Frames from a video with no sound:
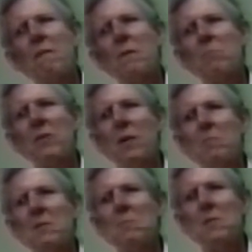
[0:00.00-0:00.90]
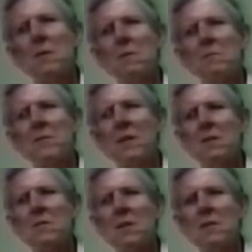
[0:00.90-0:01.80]
that problem of
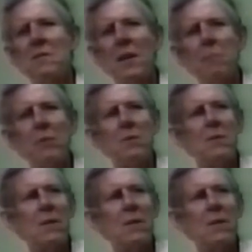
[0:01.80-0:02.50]
things that have happened,